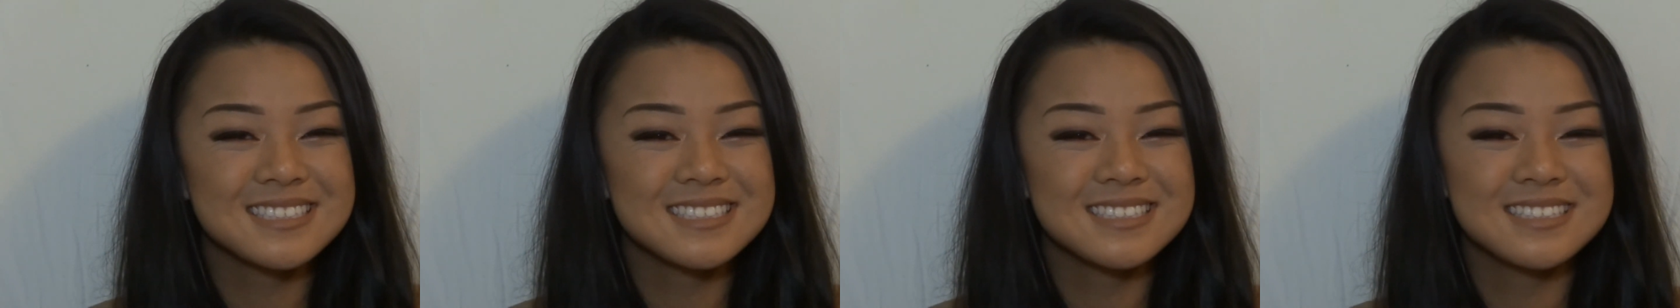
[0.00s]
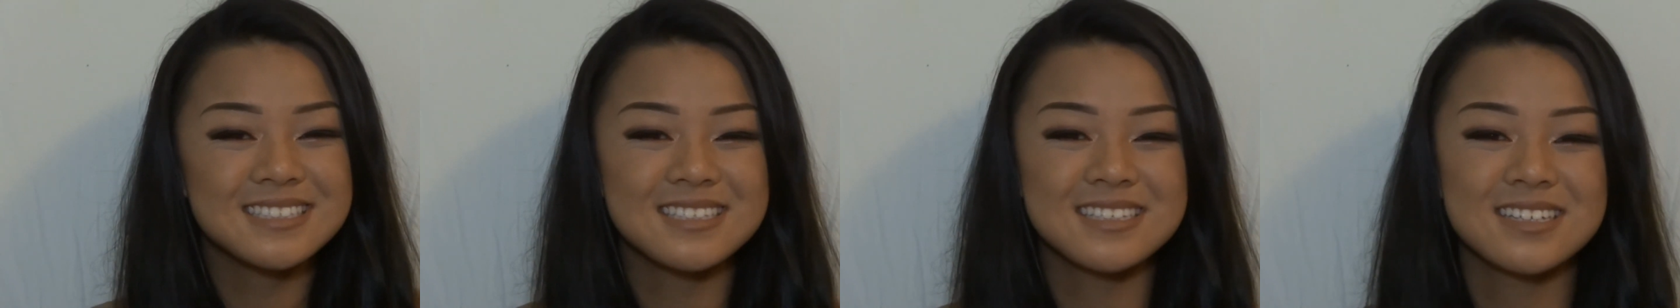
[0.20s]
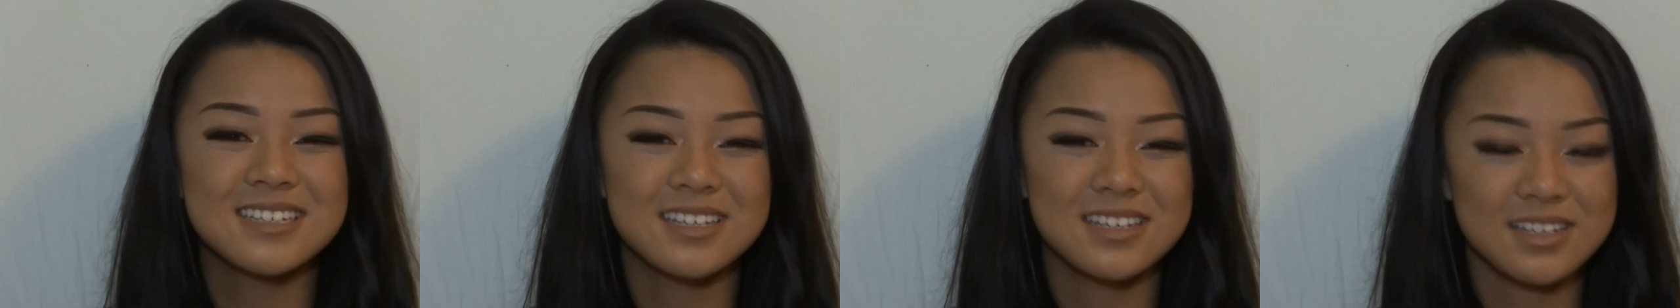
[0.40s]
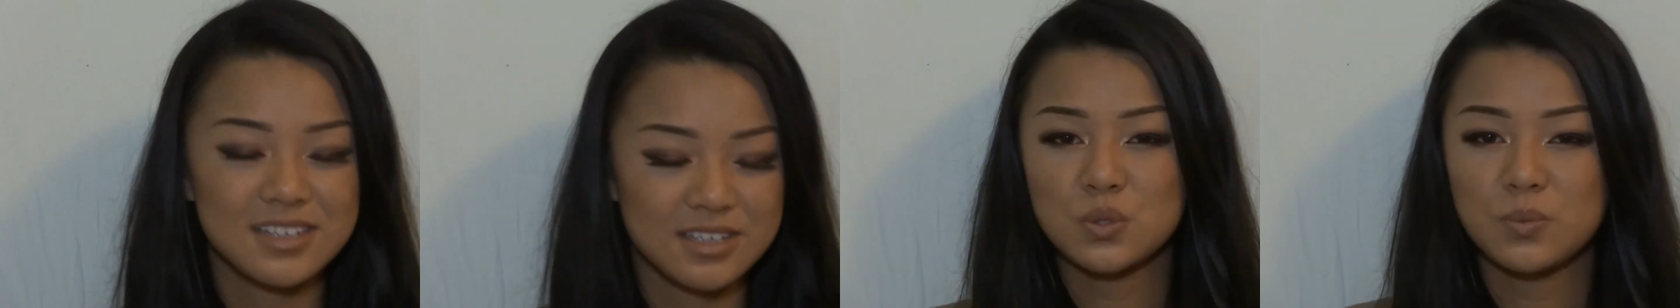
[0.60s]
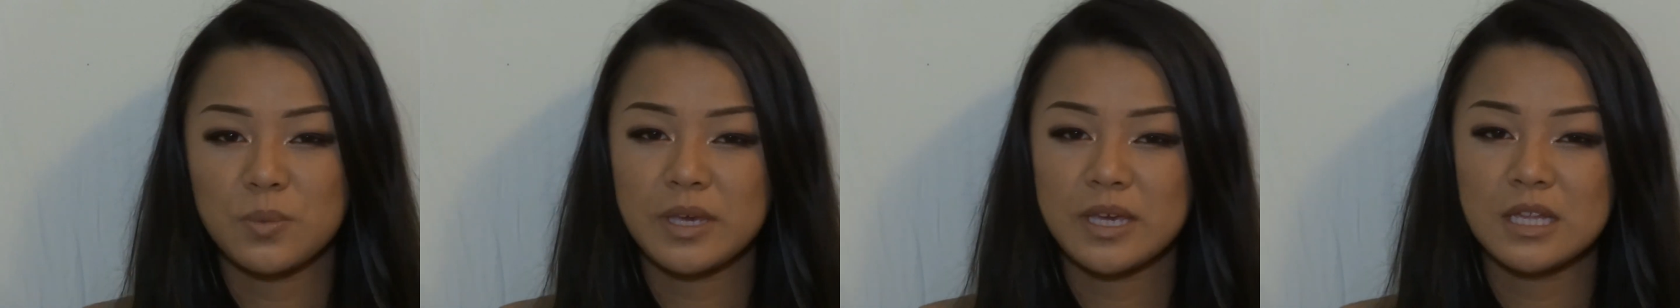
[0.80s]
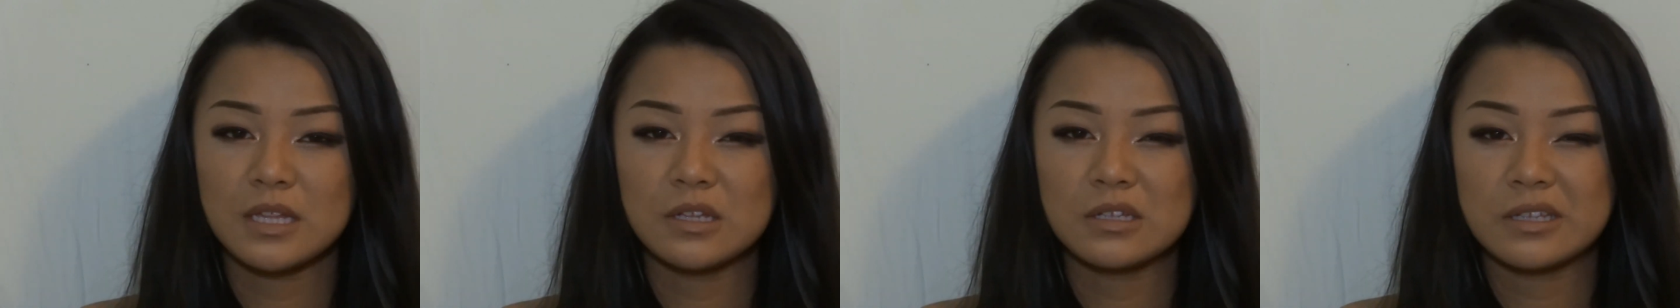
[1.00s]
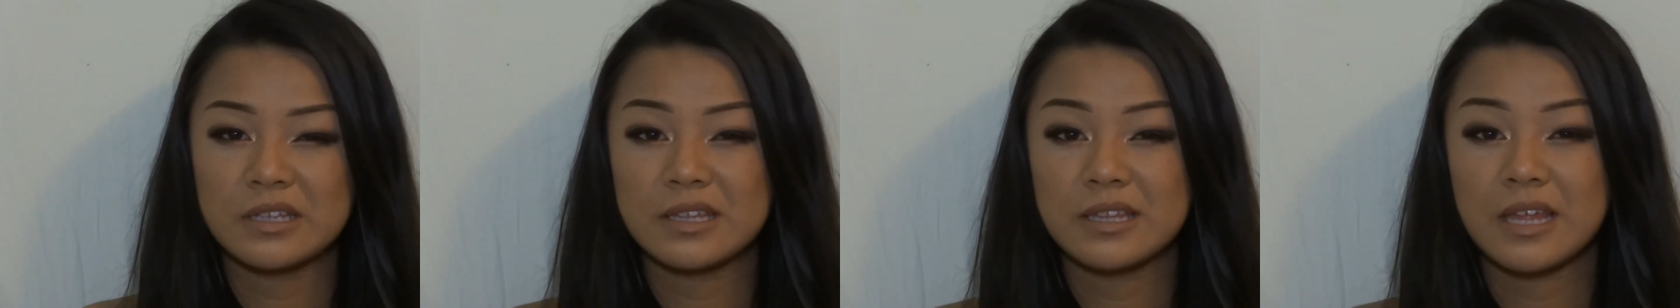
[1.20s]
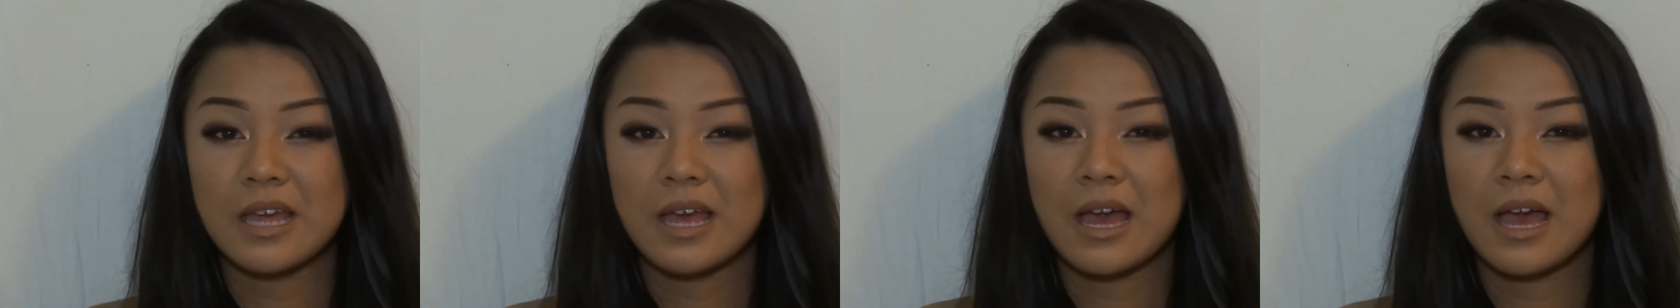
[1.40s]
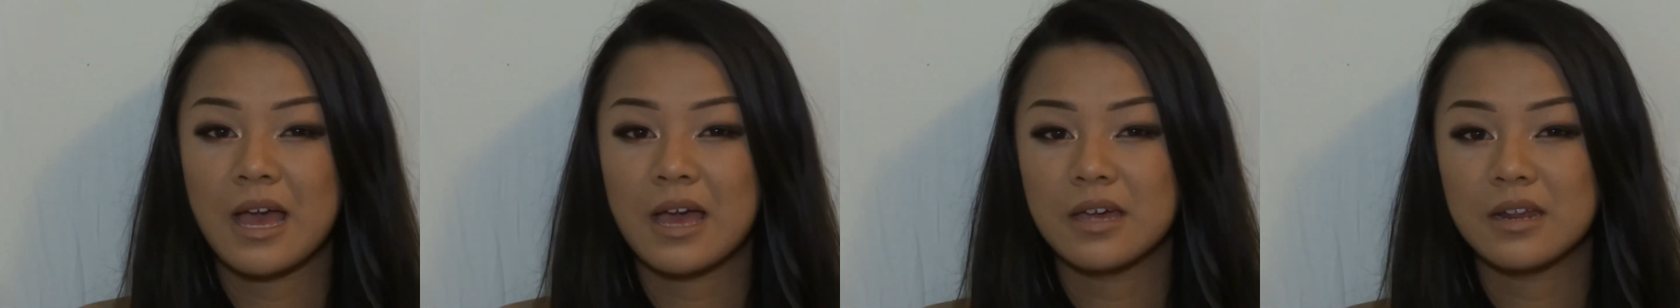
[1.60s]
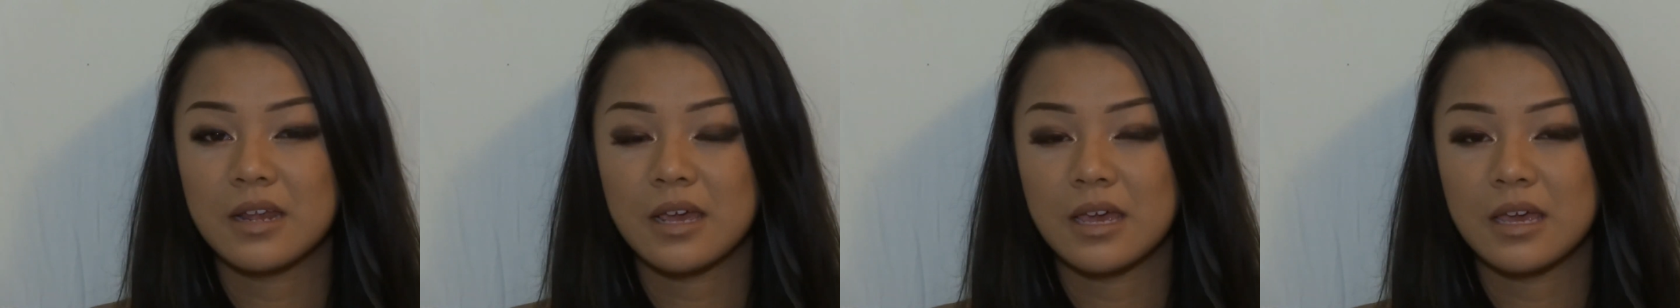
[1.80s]
trying to make it look like that I
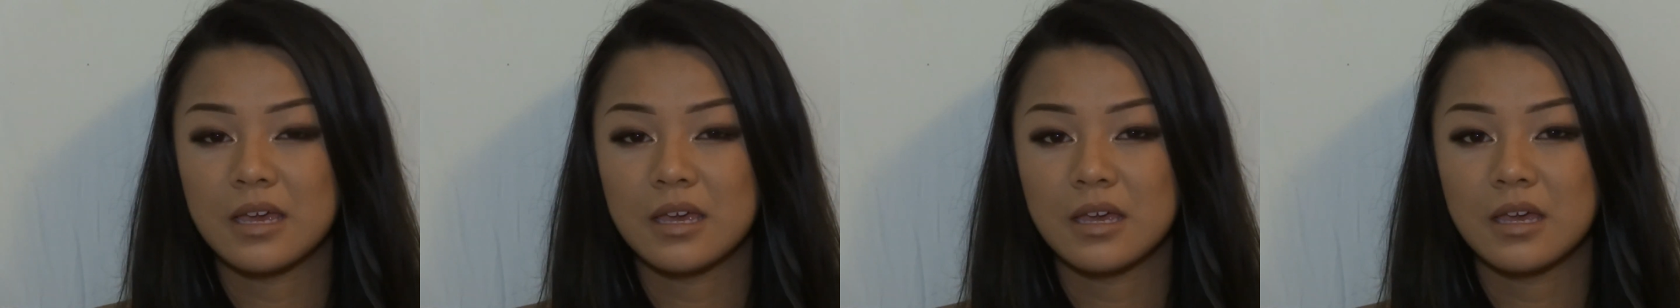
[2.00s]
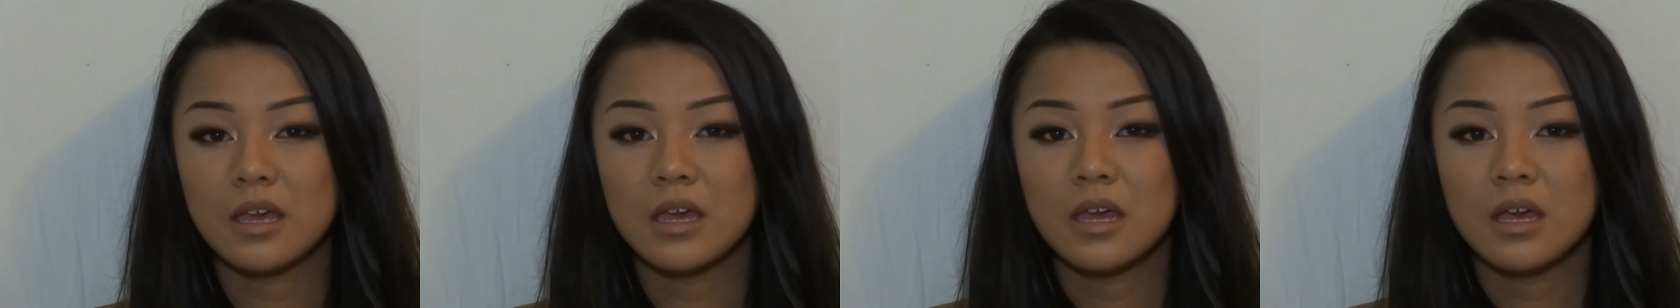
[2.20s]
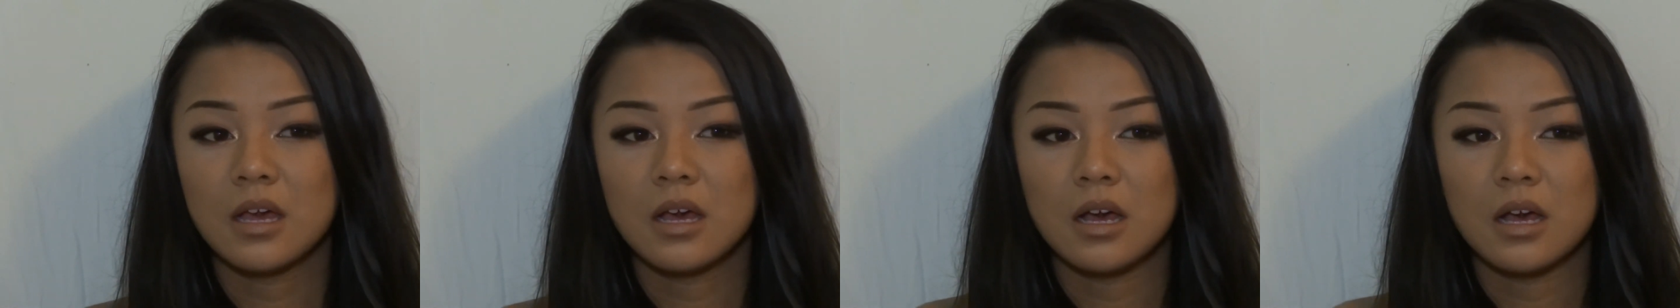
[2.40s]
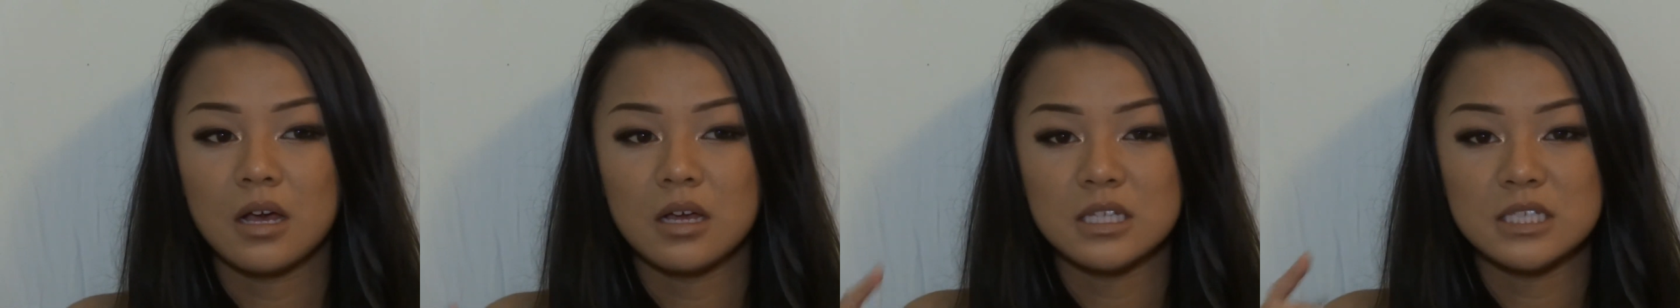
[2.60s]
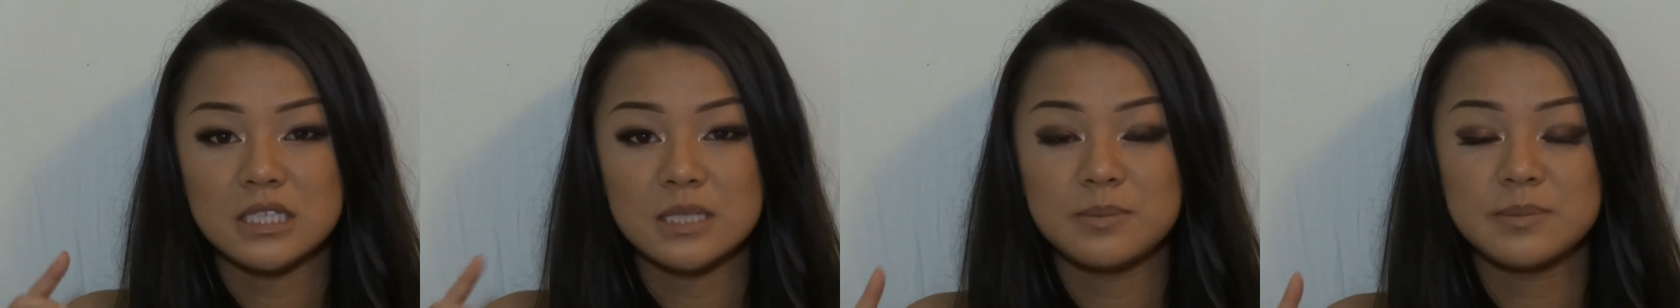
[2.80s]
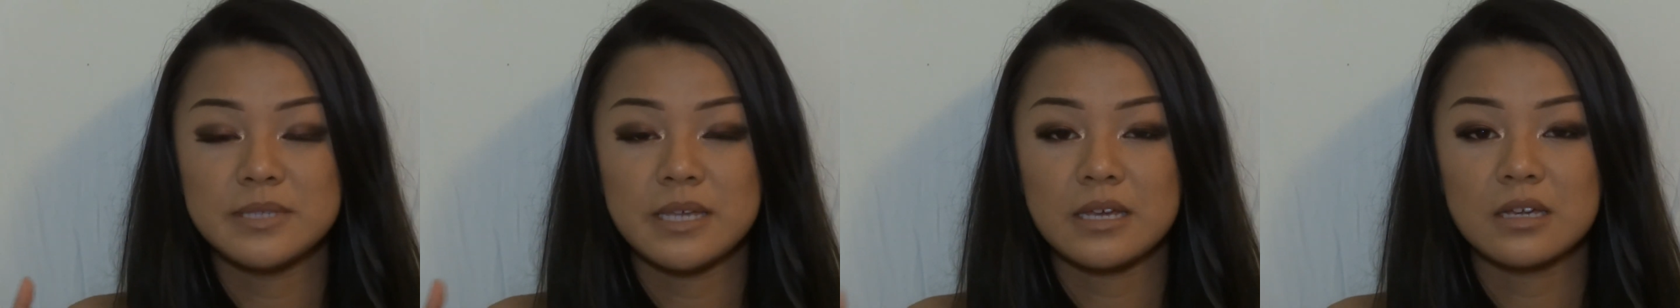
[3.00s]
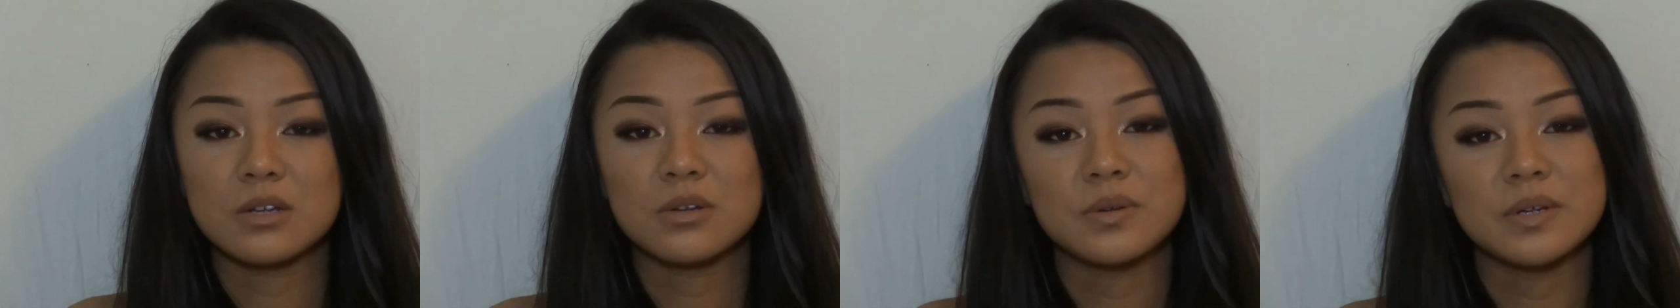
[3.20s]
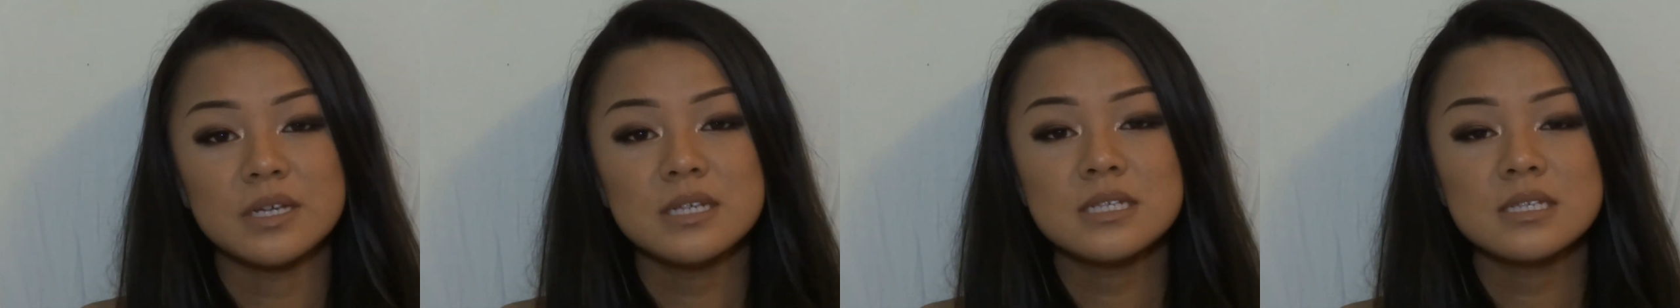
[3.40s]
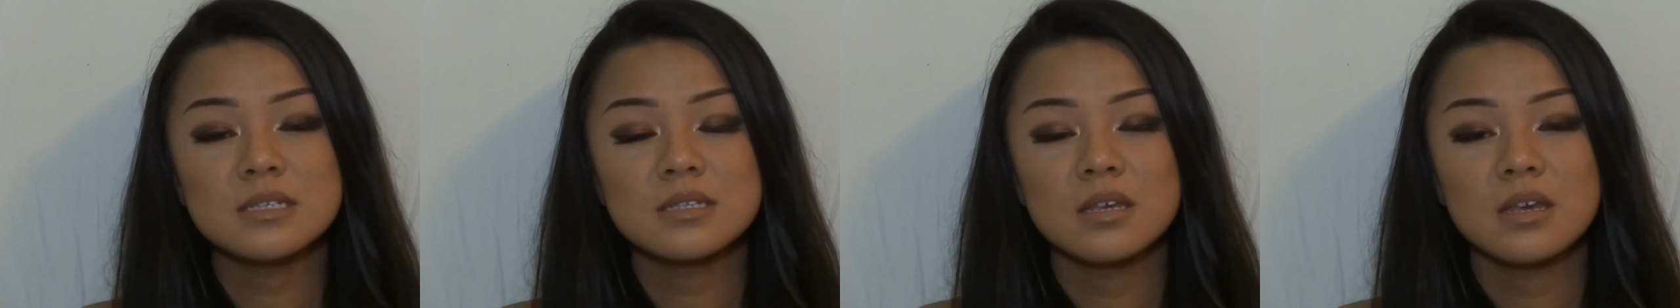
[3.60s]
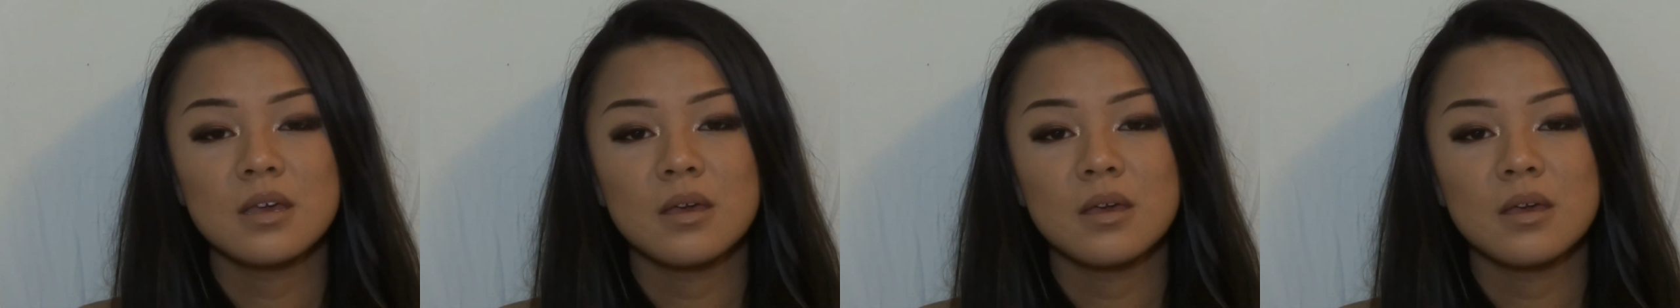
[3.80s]
had a deep set crease.